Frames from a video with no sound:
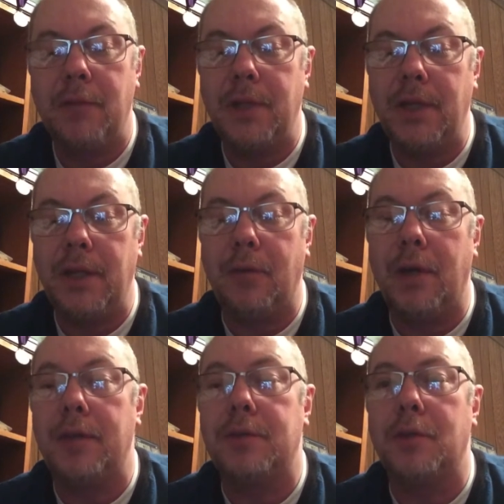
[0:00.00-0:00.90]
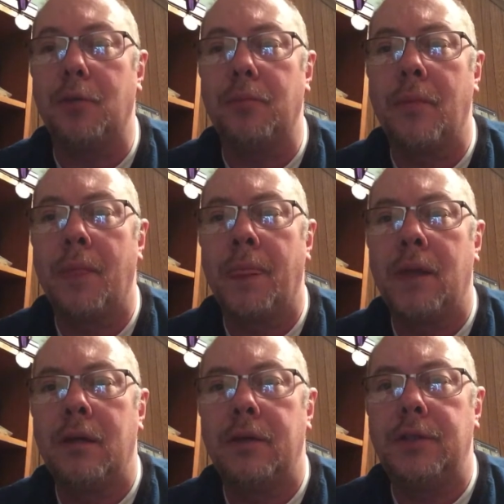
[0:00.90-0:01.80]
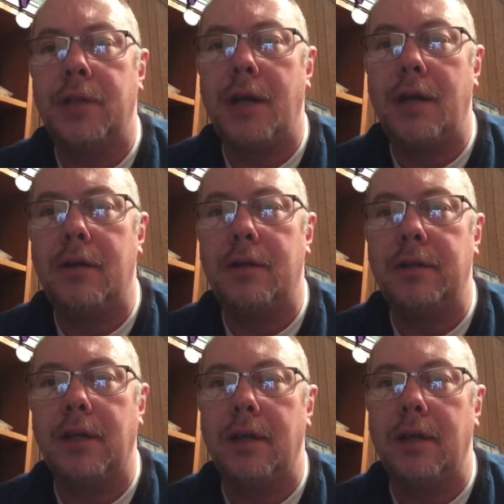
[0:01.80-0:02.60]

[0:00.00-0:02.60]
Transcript: But anyway, so the child